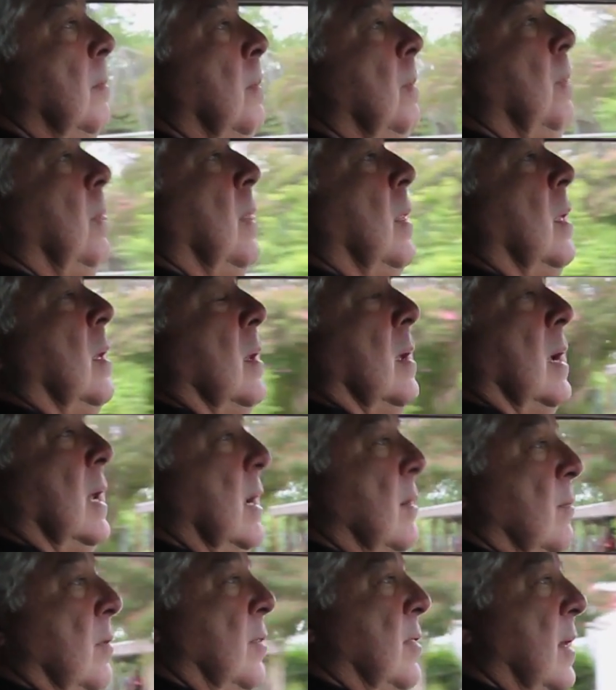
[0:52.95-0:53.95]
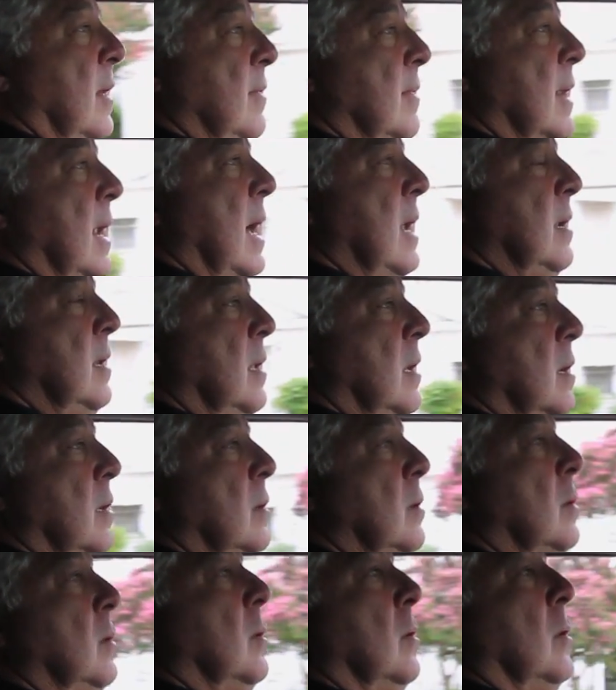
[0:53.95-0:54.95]
and everything that I
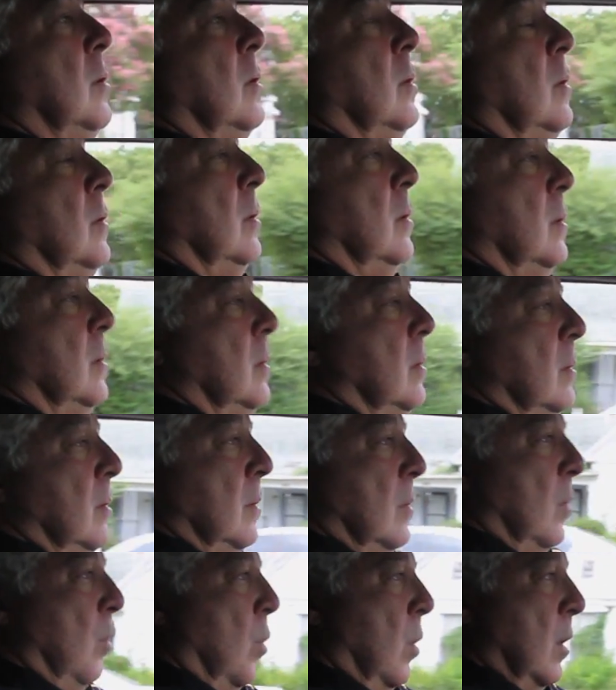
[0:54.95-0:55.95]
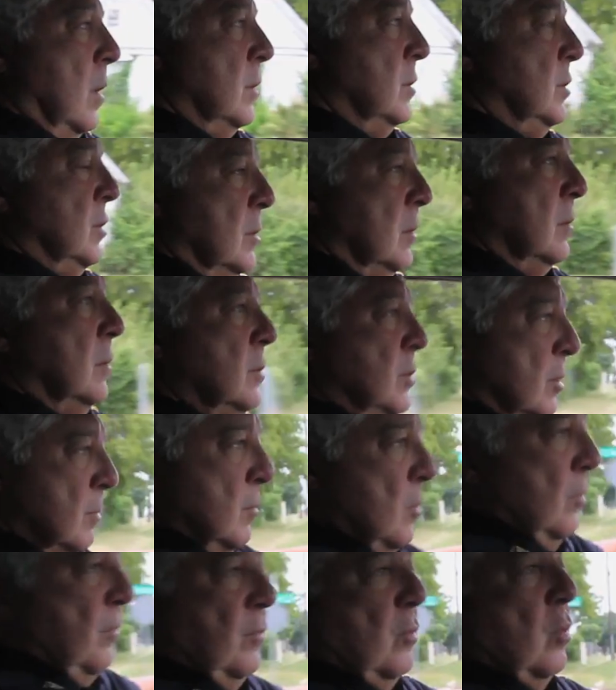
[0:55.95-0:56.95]
did was to move